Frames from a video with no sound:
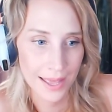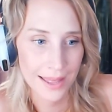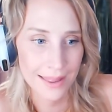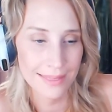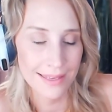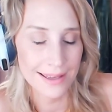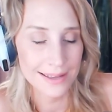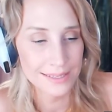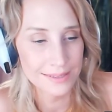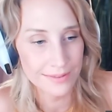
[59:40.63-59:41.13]

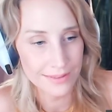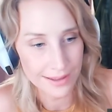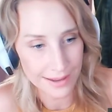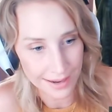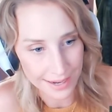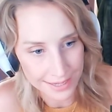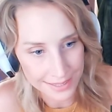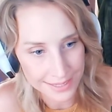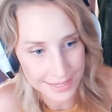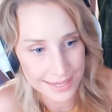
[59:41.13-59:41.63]
Thanks for the
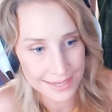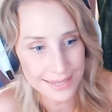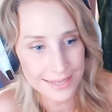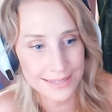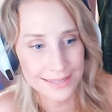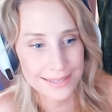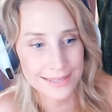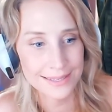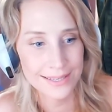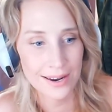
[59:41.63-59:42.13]
ideas.
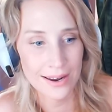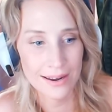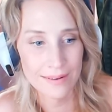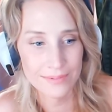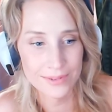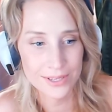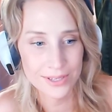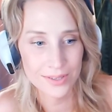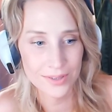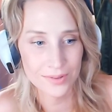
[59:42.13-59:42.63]
It's time
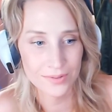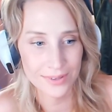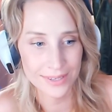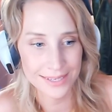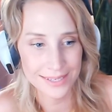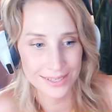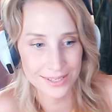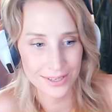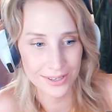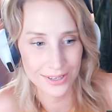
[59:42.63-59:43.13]
to do
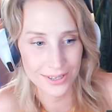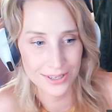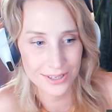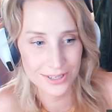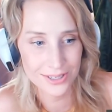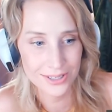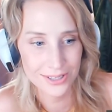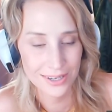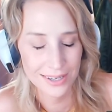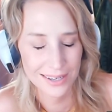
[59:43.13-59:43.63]

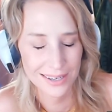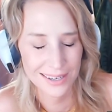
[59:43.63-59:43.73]
research.